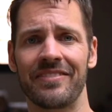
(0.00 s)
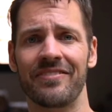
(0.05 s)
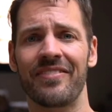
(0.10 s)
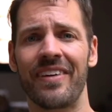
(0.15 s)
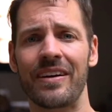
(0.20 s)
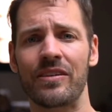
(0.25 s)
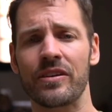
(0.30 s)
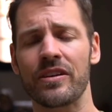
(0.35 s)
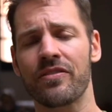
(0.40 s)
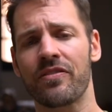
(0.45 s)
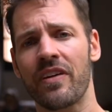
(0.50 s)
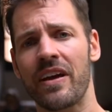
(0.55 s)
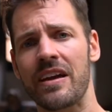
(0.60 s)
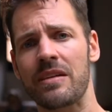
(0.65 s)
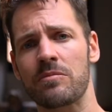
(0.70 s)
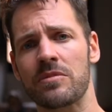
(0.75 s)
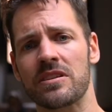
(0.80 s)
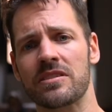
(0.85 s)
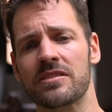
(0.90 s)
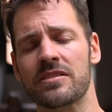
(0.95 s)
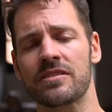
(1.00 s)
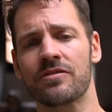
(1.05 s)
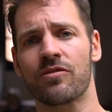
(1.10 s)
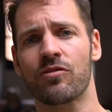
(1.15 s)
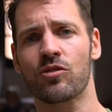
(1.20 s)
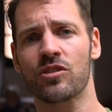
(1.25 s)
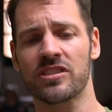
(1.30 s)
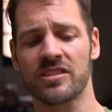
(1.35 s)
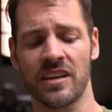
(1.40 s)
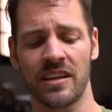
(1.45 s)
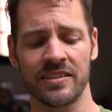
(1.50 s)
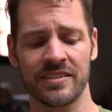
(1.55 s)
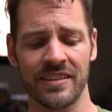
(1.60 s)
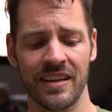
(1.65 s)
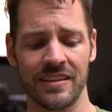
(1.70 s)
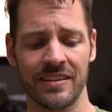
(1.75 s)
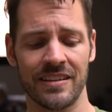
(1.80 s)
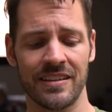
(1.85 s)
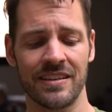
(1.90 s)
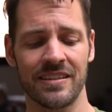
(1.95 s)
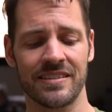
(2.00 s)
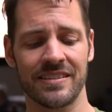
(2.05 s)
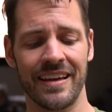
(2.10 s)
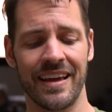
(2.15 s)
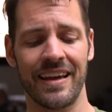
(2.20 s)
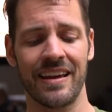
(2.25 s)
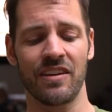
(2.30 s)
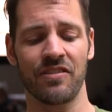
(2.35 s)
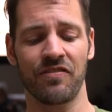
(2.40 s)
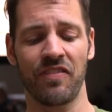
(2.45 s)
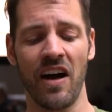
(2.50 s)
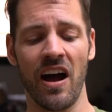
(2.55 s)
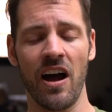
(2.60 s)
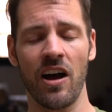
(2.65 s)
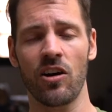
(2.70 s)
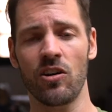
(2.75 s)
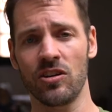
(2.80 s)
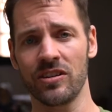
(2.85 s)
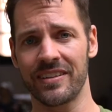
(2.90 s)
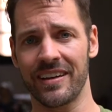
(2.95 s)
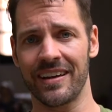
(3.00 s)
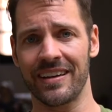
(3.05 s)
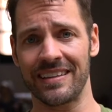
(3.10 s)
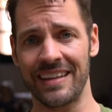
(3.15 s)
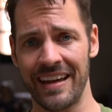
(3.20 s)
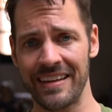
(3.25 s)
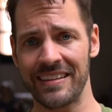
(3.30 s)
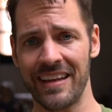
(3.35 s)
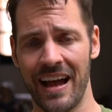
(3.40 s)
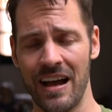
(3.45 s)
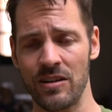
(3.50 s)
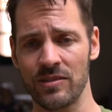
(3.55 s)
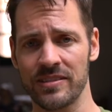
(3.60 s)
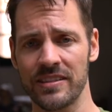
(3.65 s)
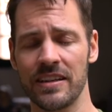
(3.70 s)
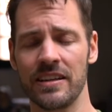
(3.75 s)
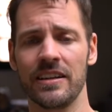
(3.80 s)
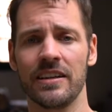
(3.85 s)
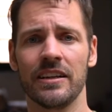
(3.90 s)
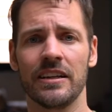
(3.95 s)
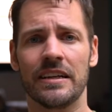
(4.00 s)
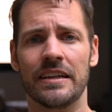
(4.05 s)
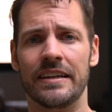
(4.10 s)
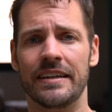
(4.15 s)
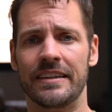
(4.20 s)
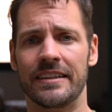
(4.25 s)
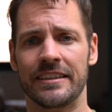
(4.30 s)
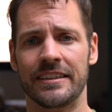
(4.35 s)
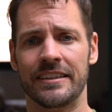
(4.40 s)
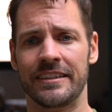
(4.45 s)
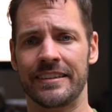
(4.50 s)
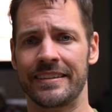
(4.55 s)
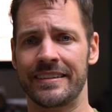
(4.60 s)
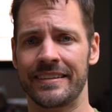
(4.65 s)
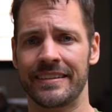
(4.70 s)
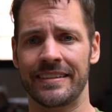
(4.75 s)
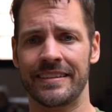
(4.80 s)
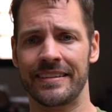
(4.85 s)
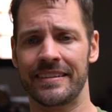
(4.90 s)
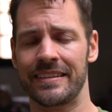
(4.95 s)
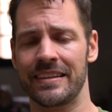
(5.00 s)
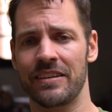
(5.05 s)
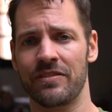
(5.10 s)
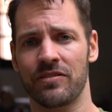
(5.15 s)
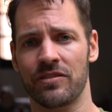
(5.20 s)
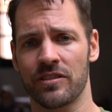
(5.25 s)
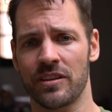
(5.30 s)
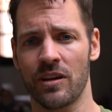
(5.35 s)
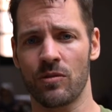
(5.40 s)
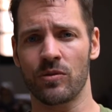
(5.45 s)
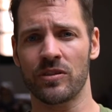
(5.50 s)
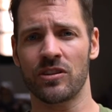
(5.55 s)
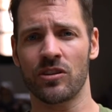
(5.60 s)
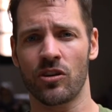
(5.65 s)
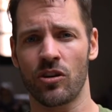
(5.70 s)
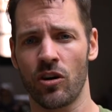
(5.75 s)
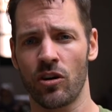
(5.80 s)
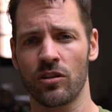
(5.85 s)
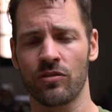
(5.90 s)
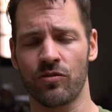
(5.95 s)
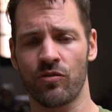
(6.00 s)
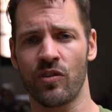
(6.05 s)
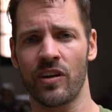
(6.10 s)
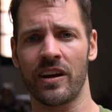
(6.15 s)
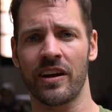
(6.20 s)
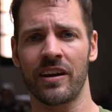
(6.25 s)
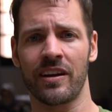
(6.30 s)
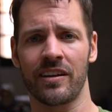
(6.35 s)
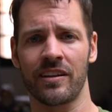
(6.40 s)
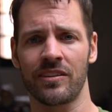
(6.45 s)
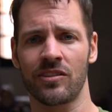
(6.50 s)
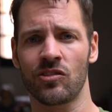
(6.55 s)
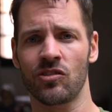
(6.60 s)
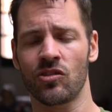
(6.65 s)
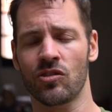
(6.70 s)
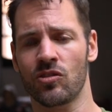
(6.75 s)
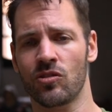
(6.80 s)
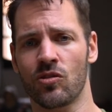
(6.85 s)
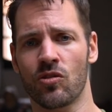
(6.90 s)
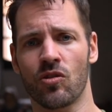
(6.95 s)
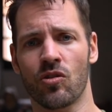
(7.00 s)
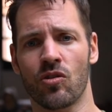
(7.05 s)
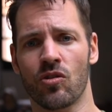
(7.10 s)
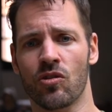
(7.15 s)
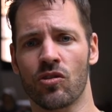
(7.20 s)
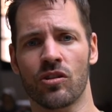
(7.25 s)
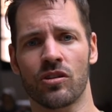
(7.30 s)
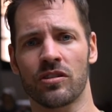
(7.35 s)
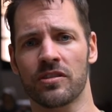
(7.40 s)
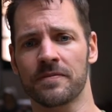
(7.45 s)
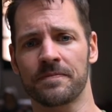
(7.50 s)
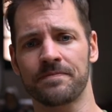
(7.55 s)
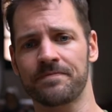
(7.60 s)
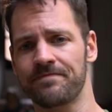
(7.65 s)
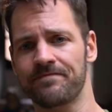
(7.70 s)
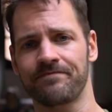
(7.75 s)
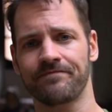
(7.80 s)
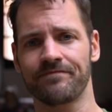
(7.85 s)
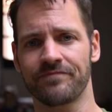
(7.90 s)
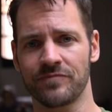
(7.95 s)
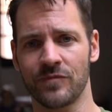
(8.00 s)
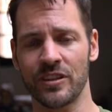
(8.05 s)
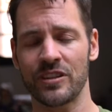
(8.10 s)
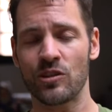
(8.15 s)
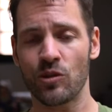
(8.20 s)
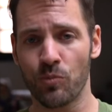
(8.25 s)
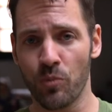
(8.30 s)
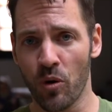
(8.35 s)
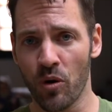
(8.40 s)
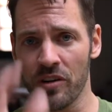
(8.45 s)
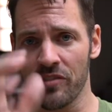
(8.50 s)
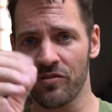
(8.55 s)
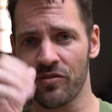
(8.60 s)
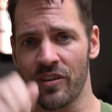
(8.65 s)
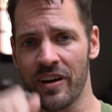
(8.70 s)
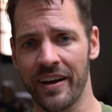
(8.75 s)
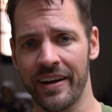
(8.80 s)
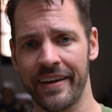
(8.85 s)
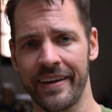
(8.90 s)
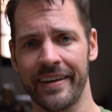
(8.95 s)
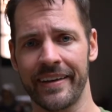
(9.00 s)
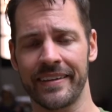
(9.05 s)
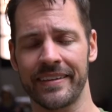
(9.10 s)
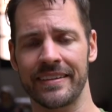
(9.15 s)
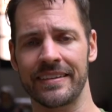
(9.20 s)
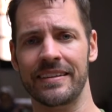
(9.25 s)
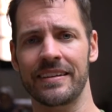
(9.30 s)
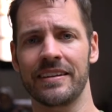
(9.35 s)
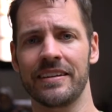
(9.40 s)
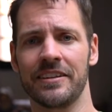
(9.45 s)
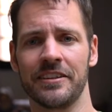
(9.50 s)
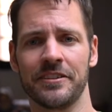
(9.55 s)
very famous for sunset is El Faro, the lighthouse. And if you're there with your girlfriend or with your boyfriend,